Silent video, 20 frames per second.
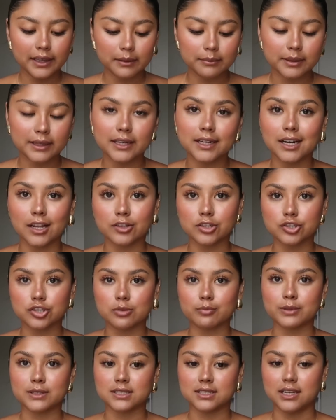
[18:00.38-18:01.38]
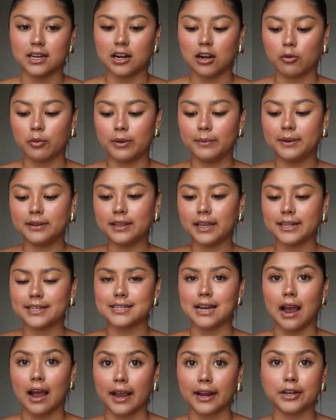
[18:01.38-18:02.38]
I can plan another trip with Sarah. We've been like
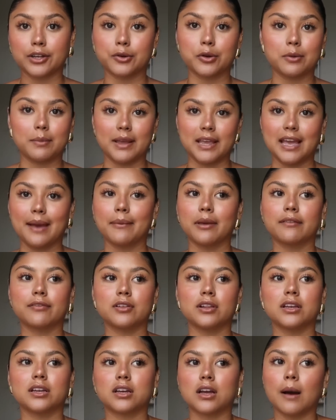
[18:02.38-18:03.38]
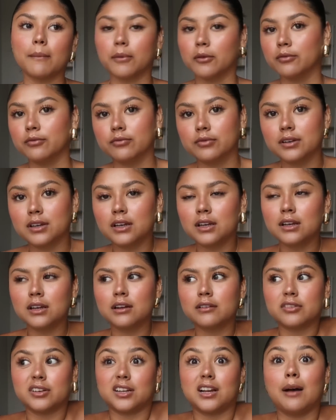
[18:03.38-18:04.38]
dying to go to Miami for like
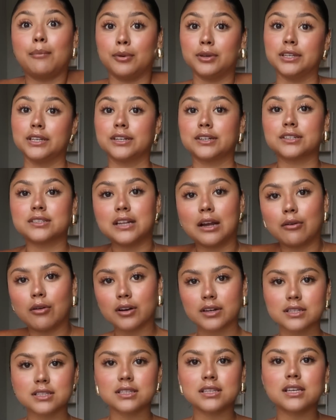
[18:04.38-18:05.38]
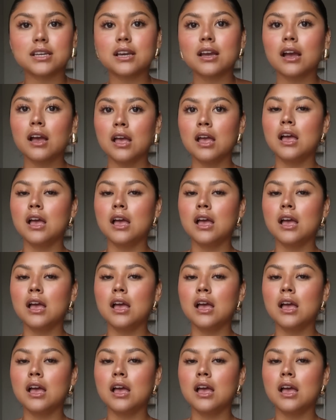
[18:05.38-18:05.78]
a couple years now, honestly.